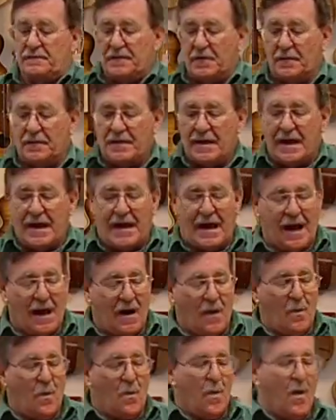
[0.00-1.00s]
okay,
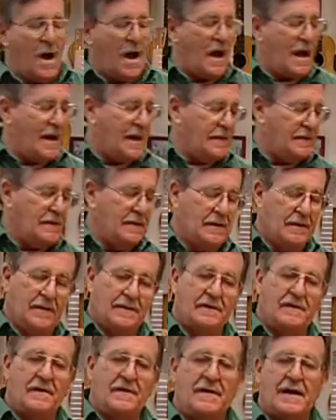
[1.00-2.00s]
how wide
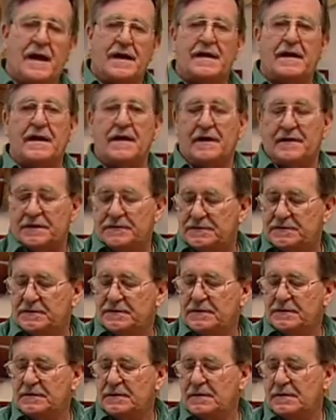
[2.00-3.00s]
the neck is
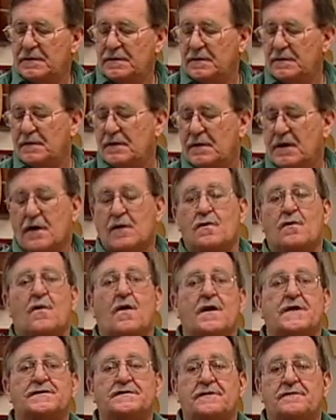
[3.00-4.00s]

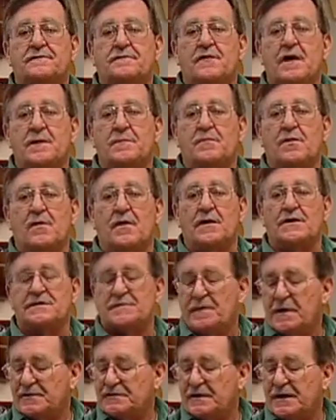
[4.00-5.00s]
across the fretboard,
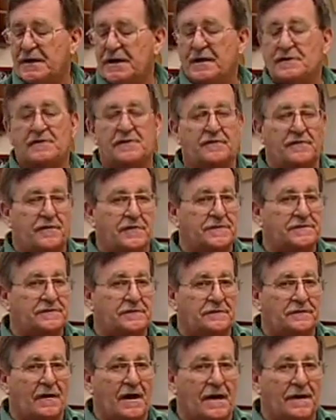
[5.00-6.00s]
especially at the first
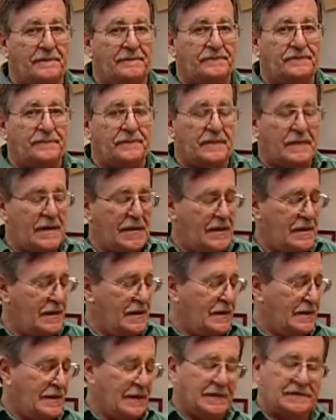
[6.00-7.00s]
fret.
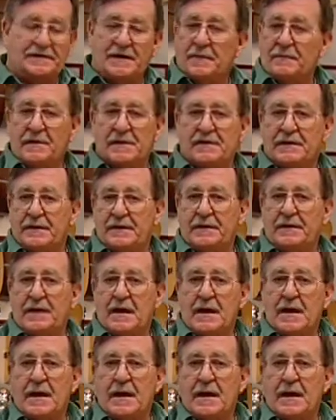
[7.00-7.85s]
Now typically,